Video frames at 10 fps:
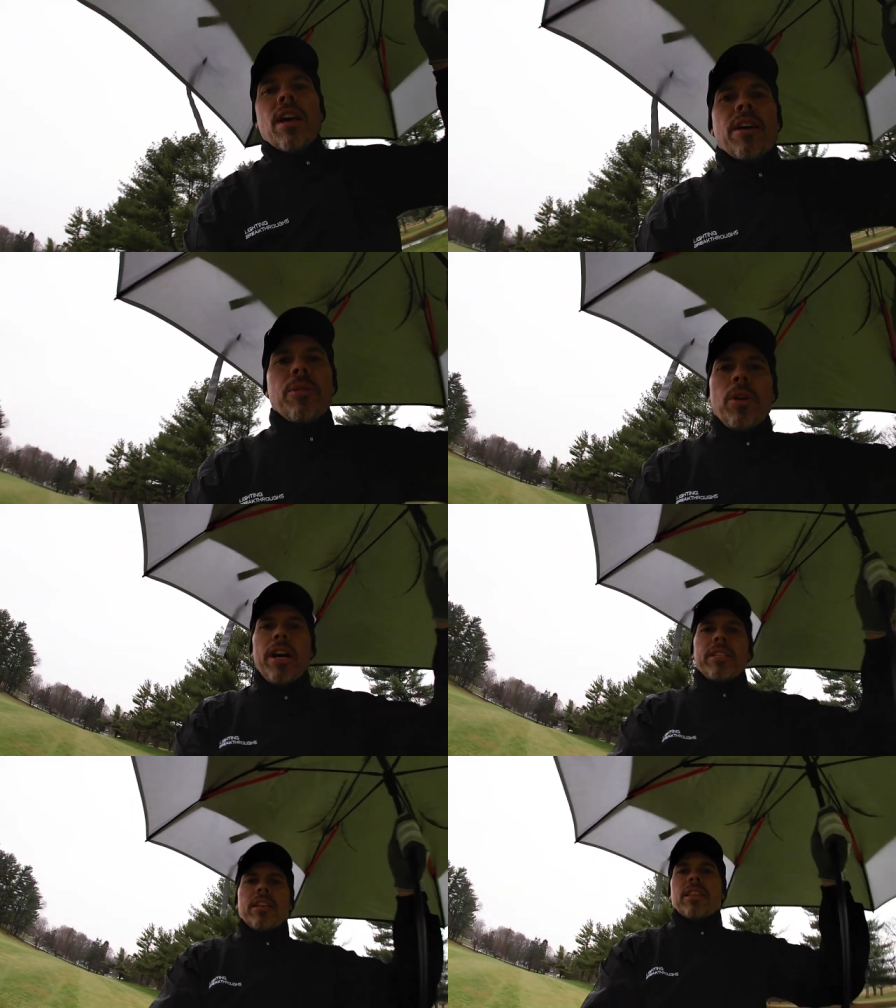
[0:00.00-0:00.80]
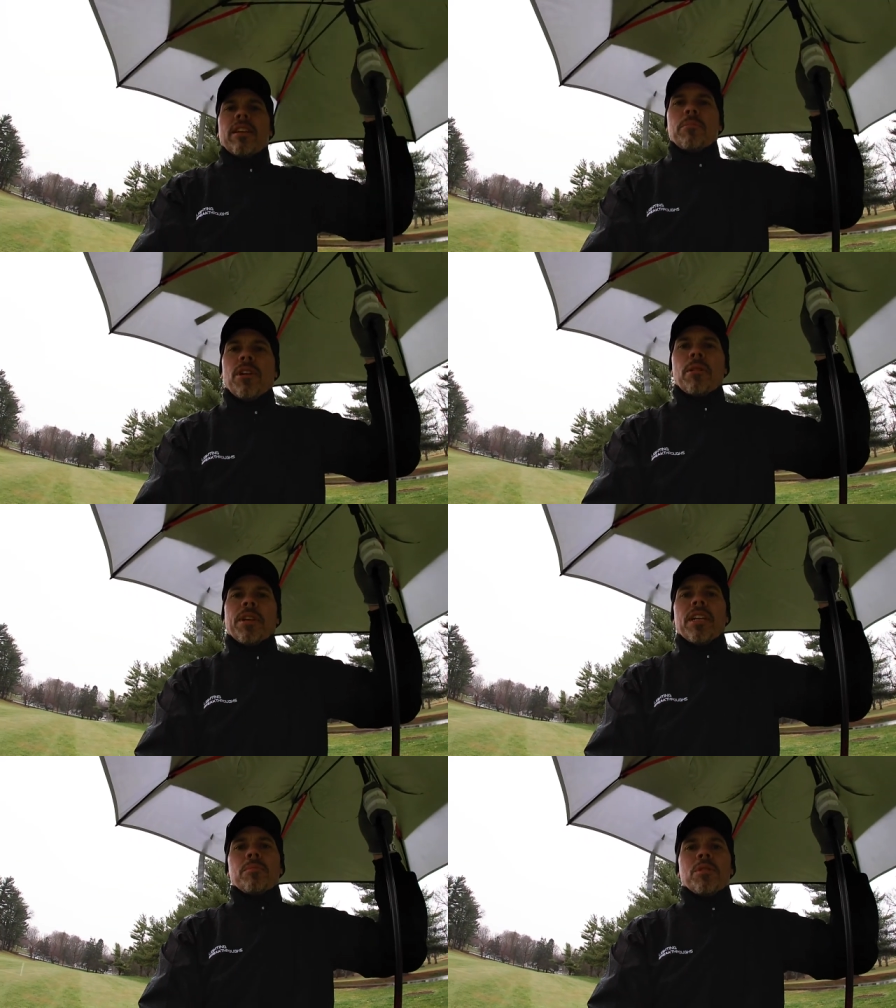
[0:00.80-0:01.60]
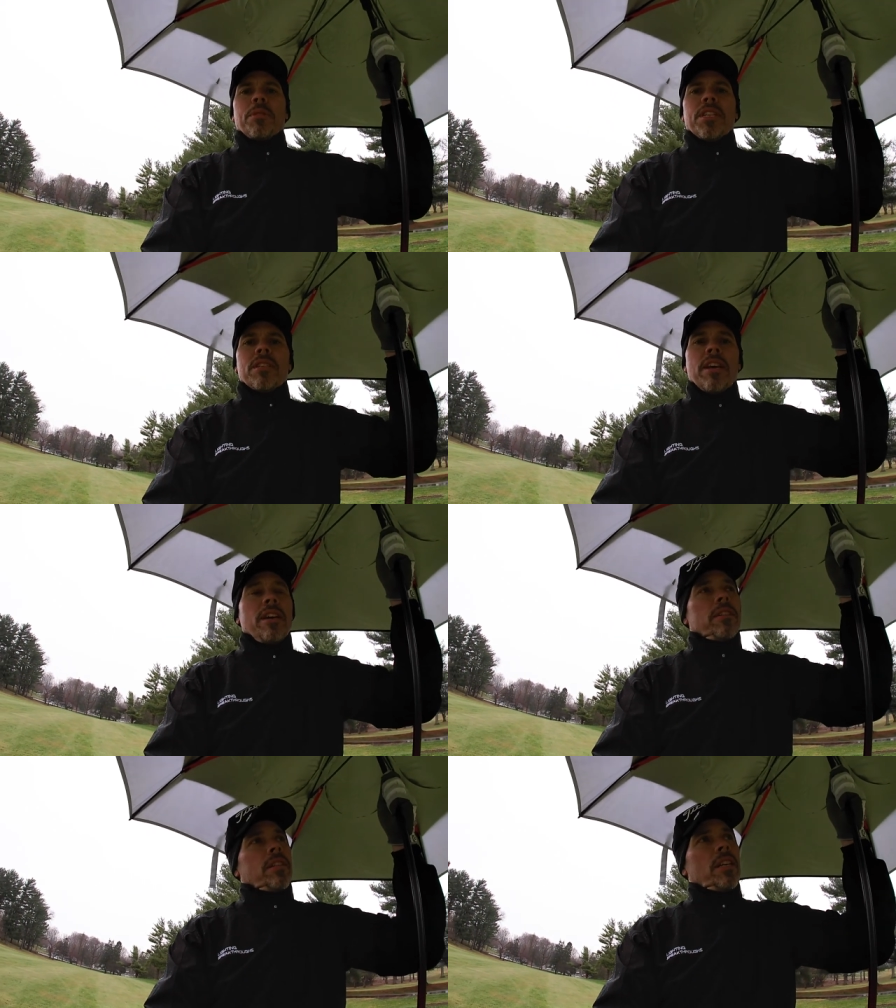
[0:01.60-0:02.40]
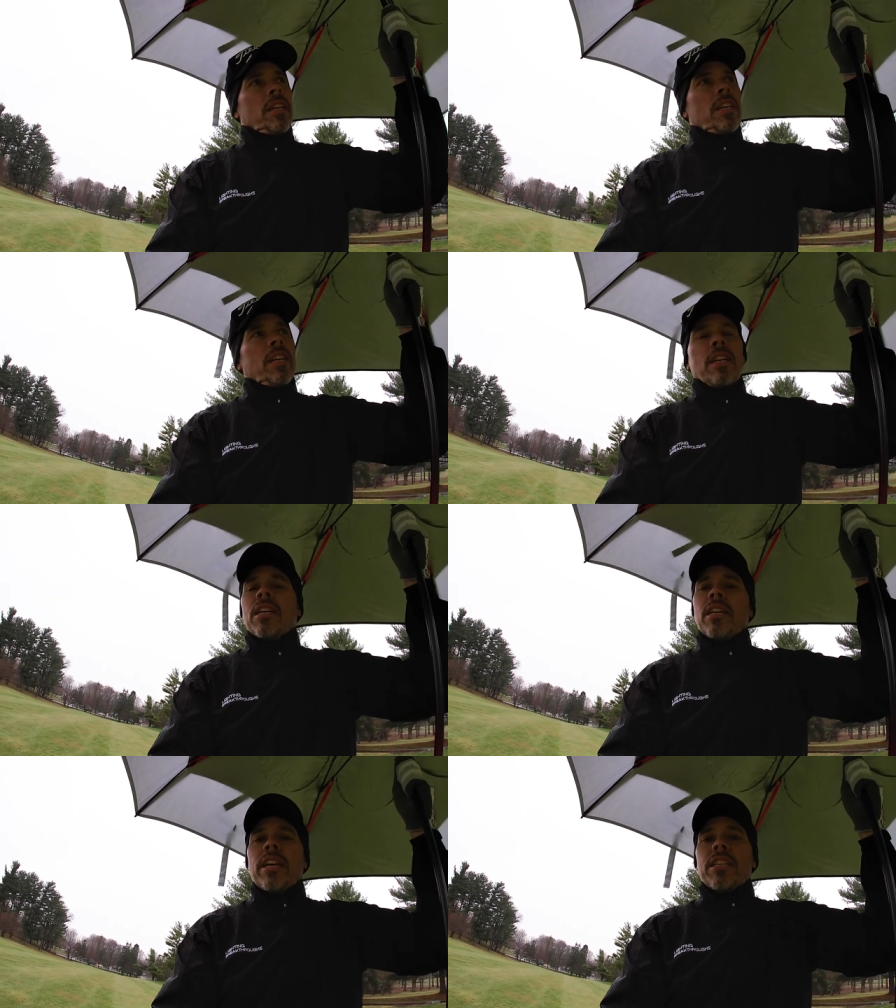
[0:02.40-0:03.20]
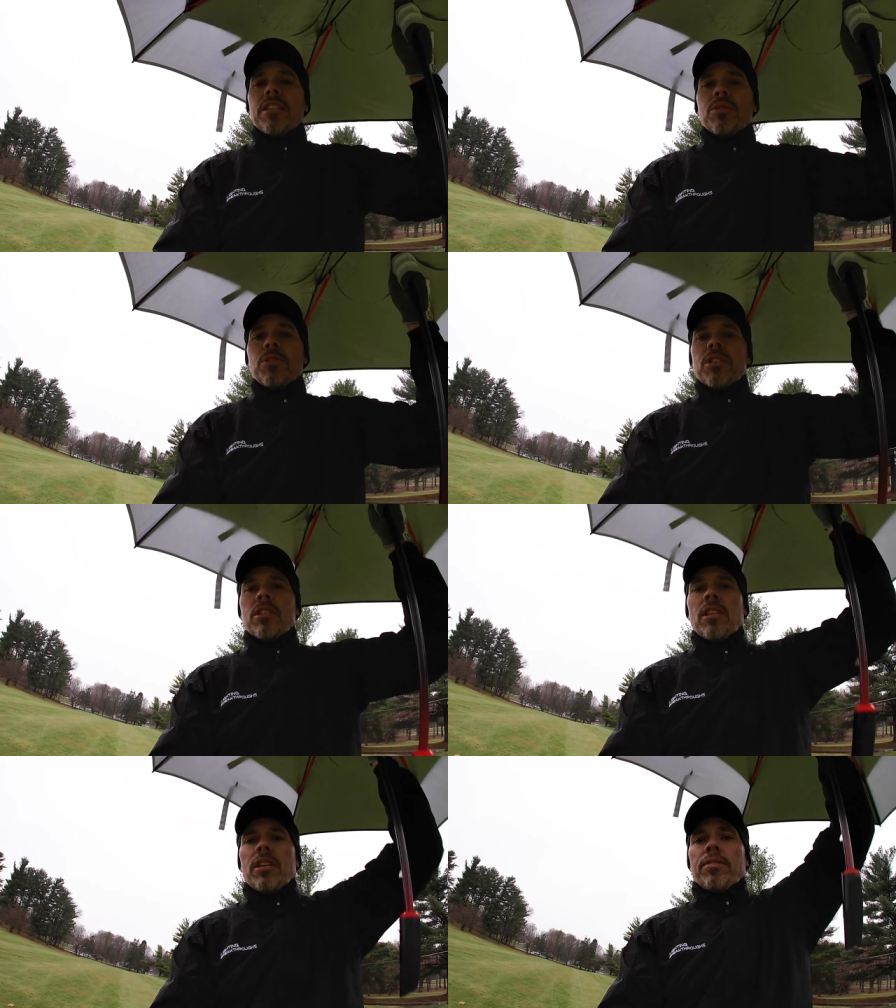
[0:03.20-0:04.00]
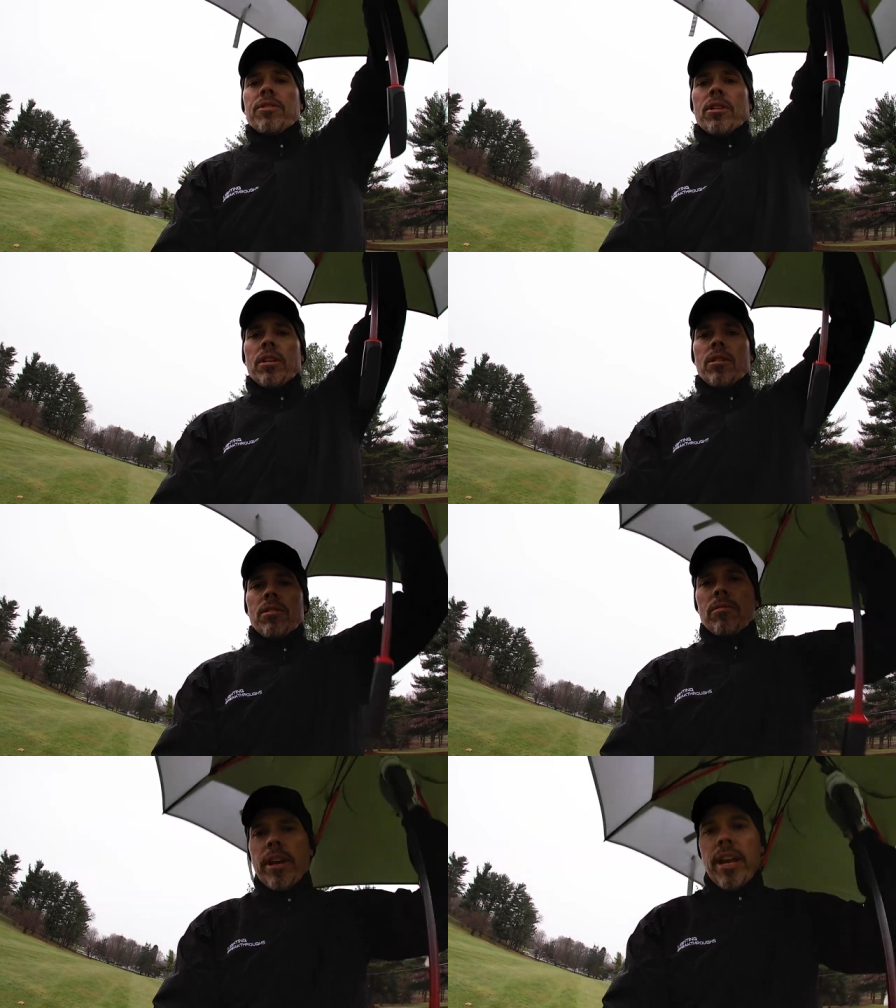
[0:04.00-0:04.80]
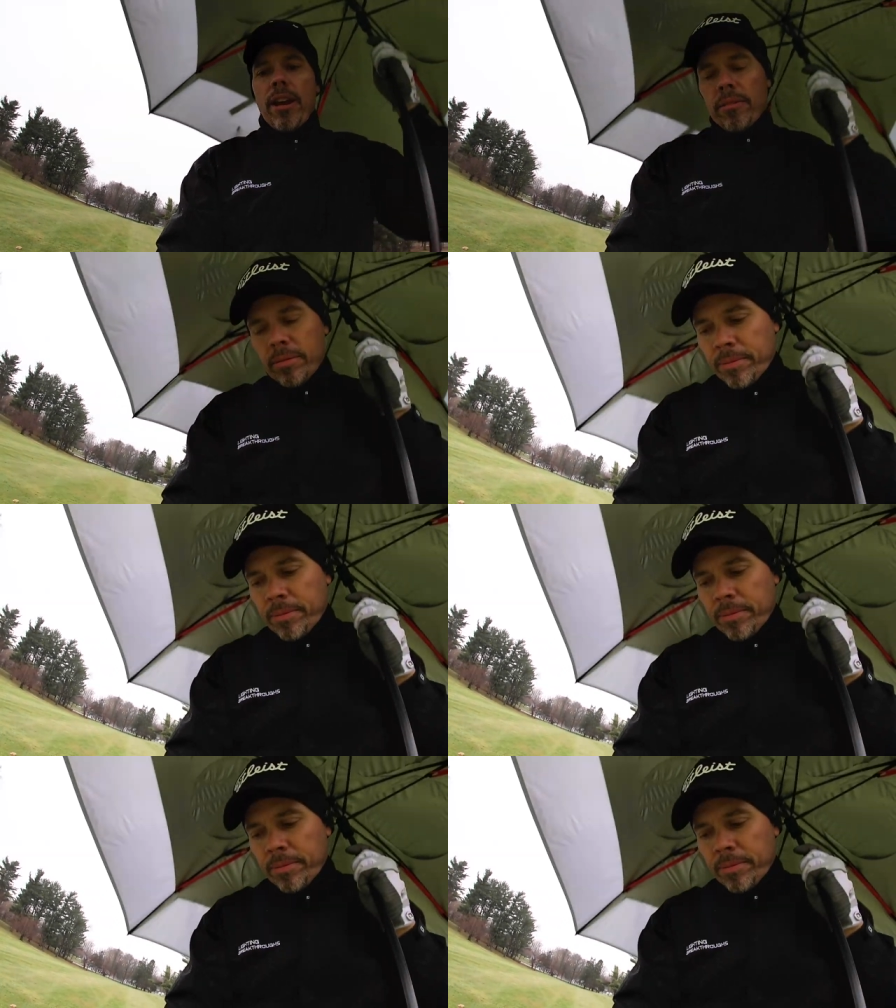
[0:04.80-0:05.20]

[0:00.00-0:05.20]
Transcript: Otherwise, the umbrella becomes a big sail and just wants to lift right out.